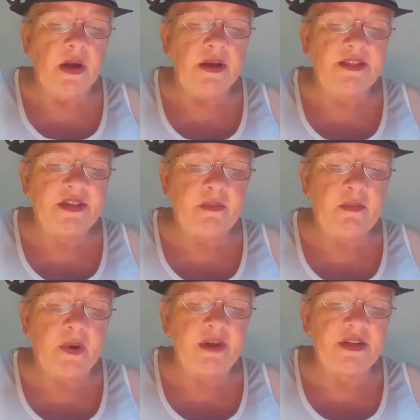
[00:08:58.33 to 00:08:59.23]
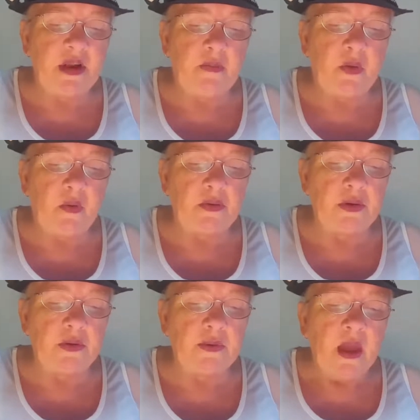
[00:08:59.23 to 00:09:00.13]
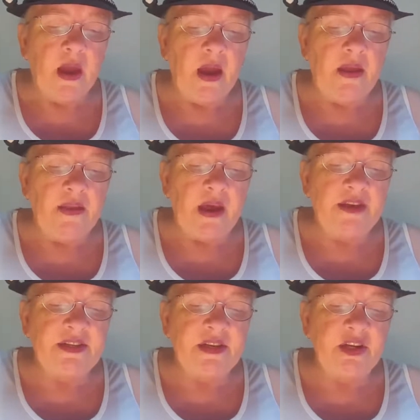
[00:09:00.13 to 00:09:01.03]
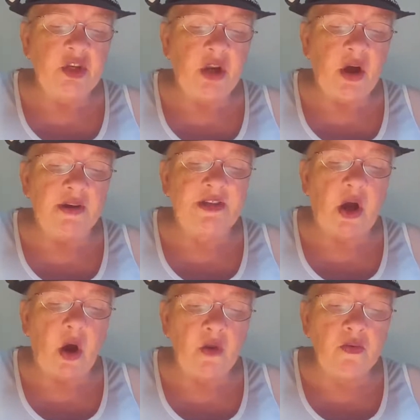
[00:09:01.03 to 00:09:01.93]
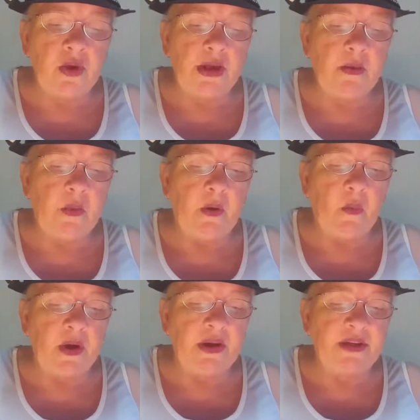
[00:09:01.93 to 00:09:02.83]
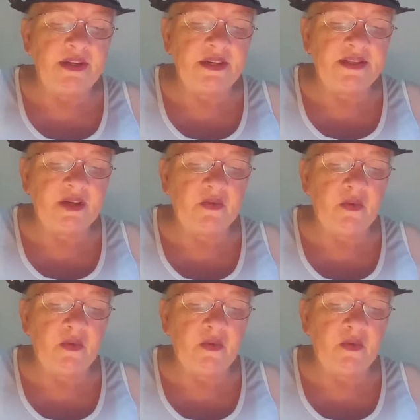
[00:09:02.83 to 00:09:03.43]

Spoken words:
except by teleport, and that is initialized only when 1 contestant